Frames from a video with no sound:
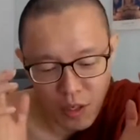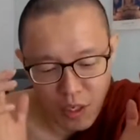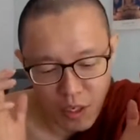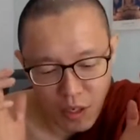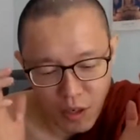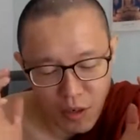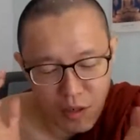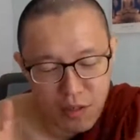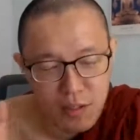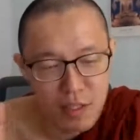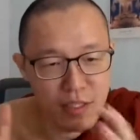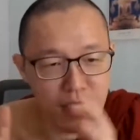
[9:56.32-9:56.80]

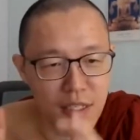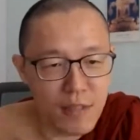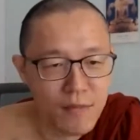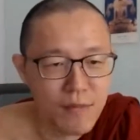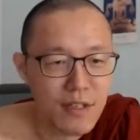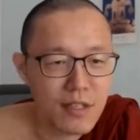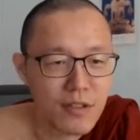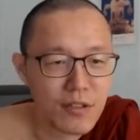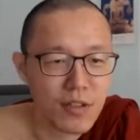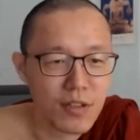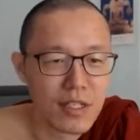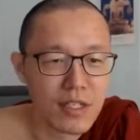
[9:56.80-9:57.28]
All the
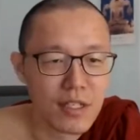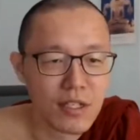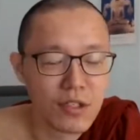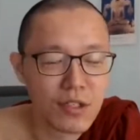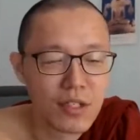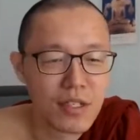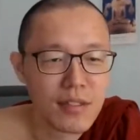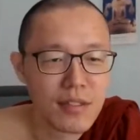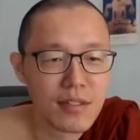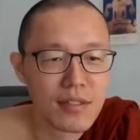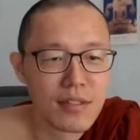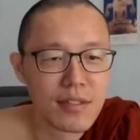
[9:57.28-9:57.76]
different
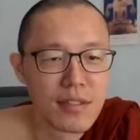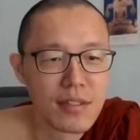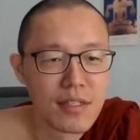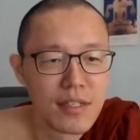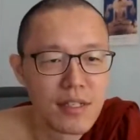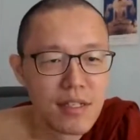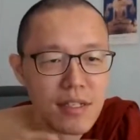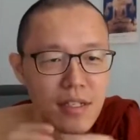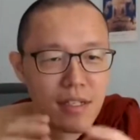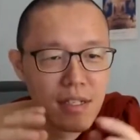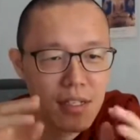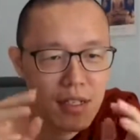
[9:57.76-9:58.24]
traditions,
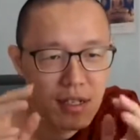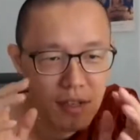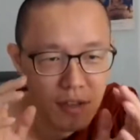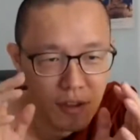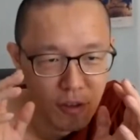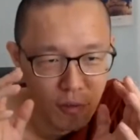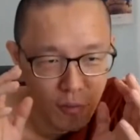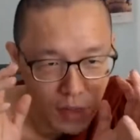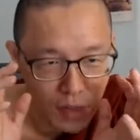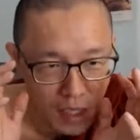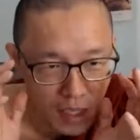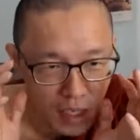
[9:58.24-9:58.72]

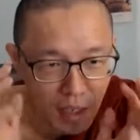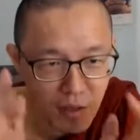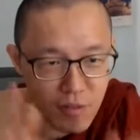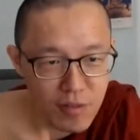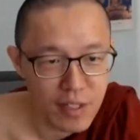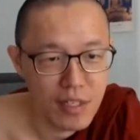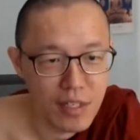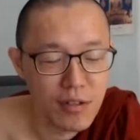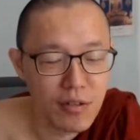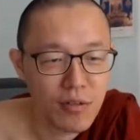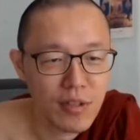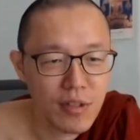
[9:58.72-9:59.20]
no matter how
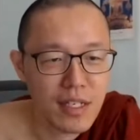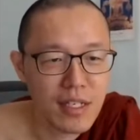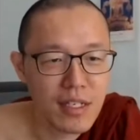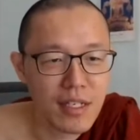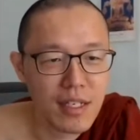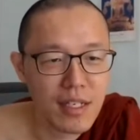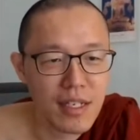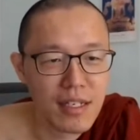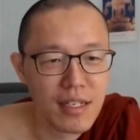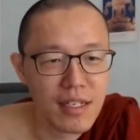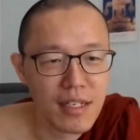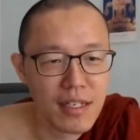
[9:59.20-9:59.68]
they do
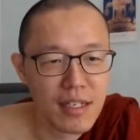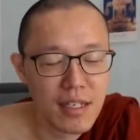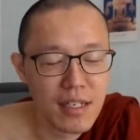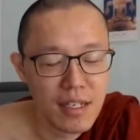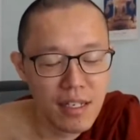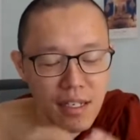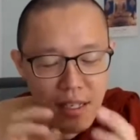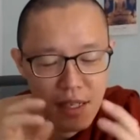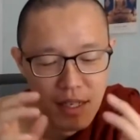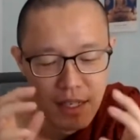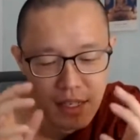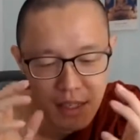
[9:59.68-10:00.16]
it,
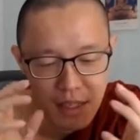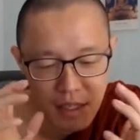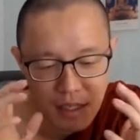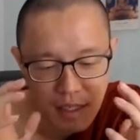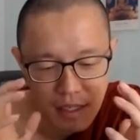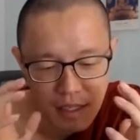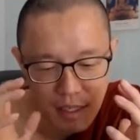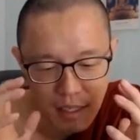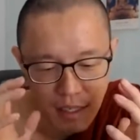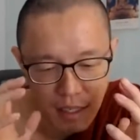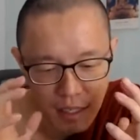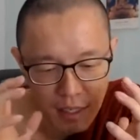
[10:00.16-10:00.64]

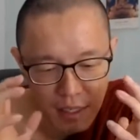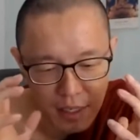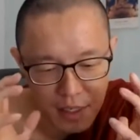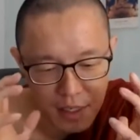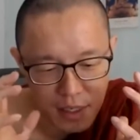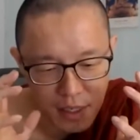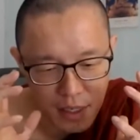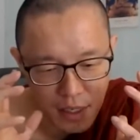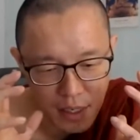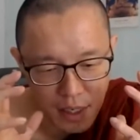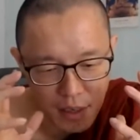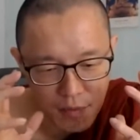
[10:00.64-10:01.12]
they
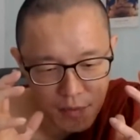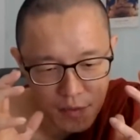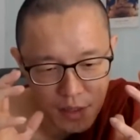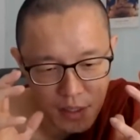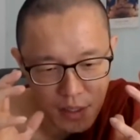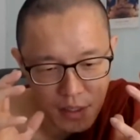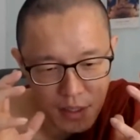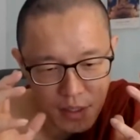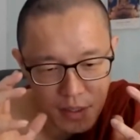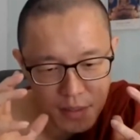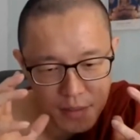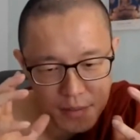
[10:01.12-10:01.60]
have
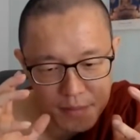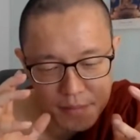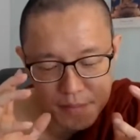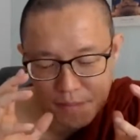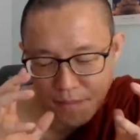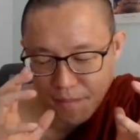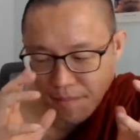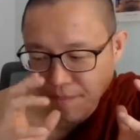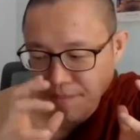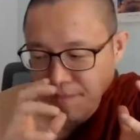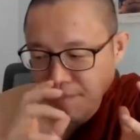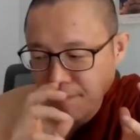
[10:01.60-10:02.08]
a
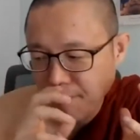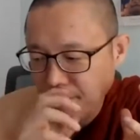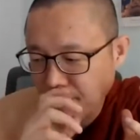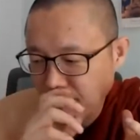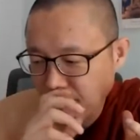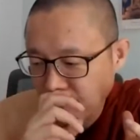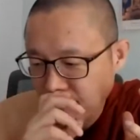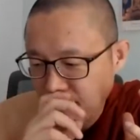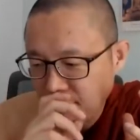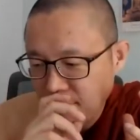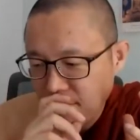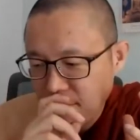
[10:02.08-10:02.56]

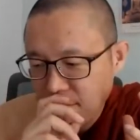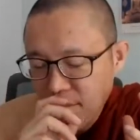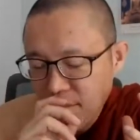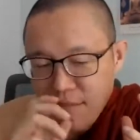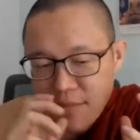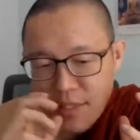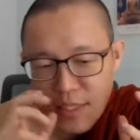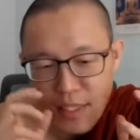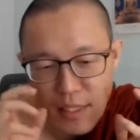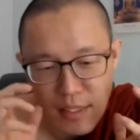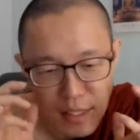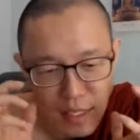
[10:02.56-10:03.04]

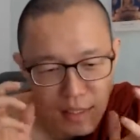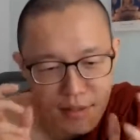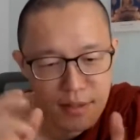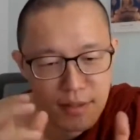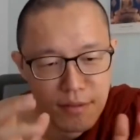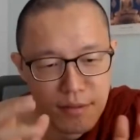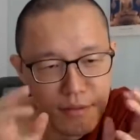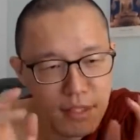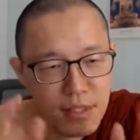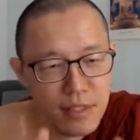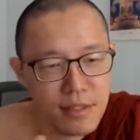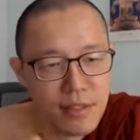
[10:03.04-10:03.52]
there's
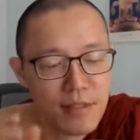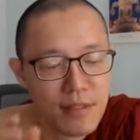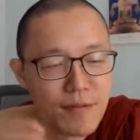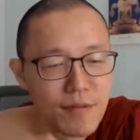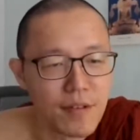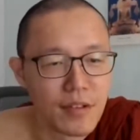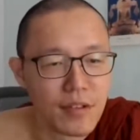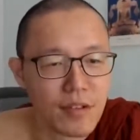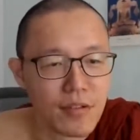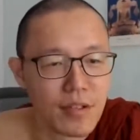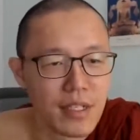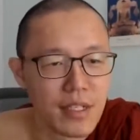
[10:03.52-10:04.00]
a reason
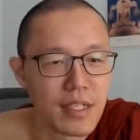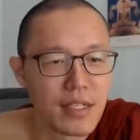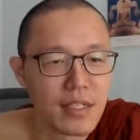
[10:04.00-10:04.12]
for doing